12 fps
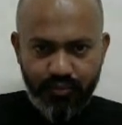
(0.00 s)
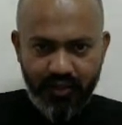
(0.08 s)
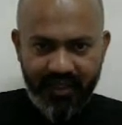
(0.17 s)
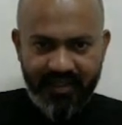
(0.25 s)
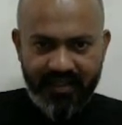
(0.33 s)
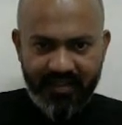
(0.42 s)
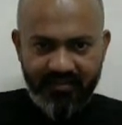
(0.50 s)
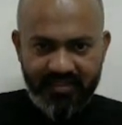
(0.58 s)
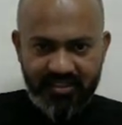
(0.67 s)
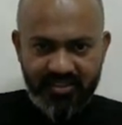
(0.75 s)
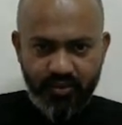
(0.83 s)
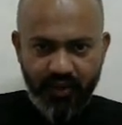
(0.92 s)
bullet
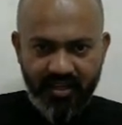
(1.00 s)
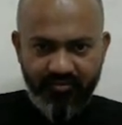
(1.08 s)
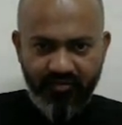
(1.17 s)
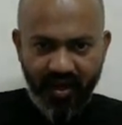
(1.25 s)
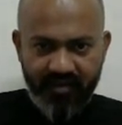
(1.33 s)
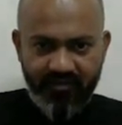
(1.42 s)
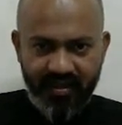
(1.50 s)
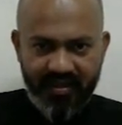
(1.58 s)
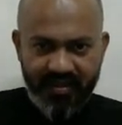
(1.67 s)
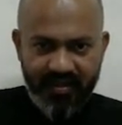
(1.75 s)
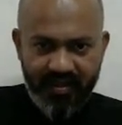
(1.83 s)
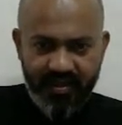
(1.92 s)
which is going
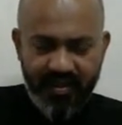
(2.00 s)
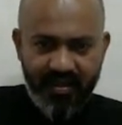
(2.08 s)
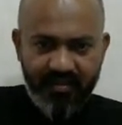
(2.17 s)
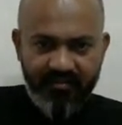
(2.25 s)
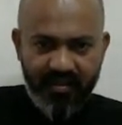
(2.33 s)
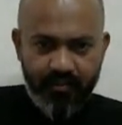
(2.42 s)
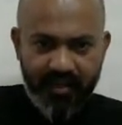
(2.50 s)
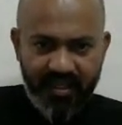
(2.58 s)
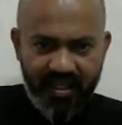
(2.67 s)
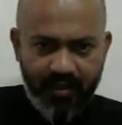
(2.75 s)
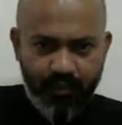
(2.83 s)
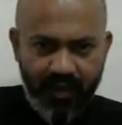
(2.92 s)
forward will be
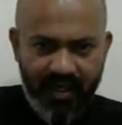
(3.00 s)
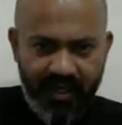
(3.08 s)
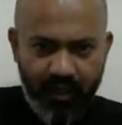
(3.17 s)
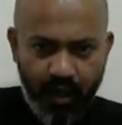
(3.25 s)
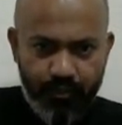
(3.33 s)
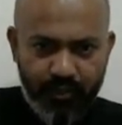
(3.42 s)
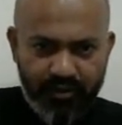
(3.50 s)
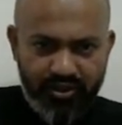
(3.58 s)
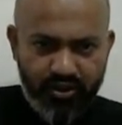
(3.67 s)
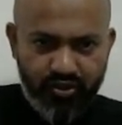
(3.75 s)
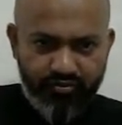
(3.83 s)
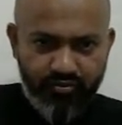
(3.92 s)
equal and
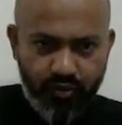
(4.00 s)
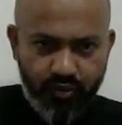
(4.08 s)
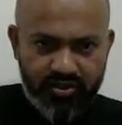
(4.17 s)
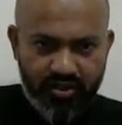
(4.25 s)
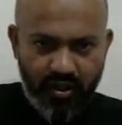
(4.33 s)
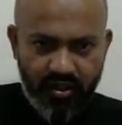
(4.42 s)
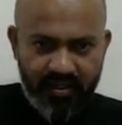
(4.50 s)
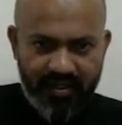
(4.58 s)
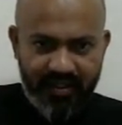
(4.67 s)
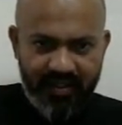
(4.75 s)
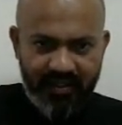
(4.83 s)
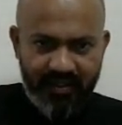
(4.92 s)
opposite to force on
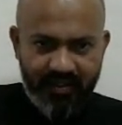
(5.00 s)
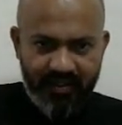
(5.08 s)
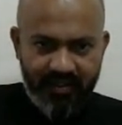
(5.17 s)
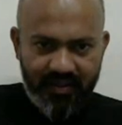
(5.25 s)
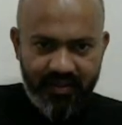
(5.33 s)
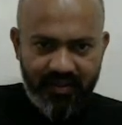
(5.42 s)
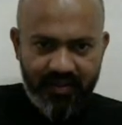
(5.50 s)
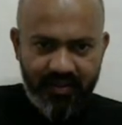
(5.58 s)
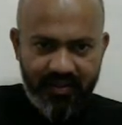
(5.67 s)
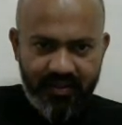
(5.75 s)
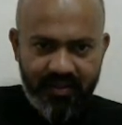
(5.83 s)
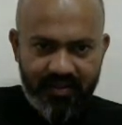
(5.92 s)
gun.
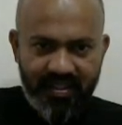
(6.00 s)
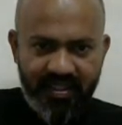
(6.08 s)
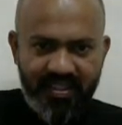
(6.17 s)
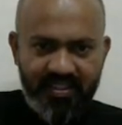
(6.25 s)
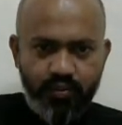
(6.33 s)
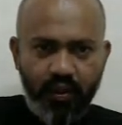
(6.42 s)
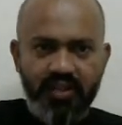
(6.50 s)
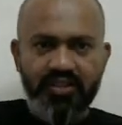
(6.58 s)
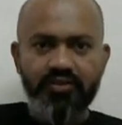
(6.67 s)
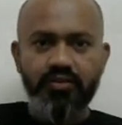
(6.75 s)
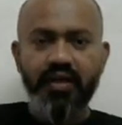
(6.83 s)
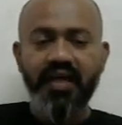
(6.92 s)
That is what
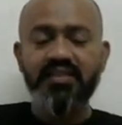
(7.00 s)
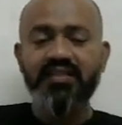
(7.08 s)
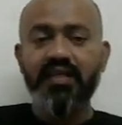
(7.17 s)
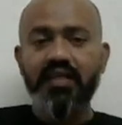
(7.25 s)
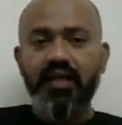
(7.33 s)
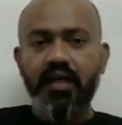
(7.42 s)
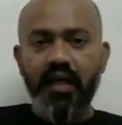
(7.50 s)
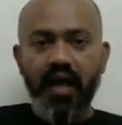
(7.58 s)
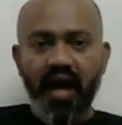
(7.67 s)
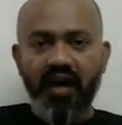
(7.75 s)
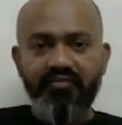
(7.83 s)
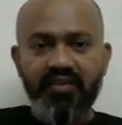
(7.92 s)
is known as
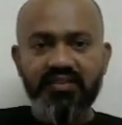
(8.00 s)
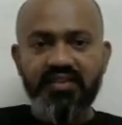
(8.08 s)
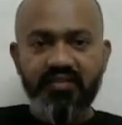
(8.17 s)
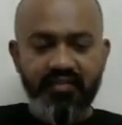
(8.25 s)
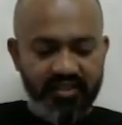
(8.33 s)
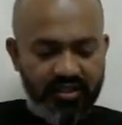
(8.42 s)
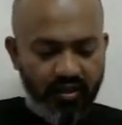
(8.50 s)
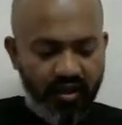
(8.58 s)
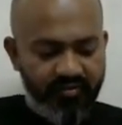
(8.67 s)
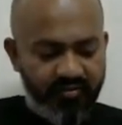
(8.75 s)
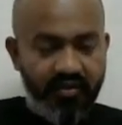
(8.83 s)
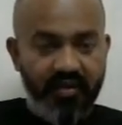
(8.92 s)
law of conservation of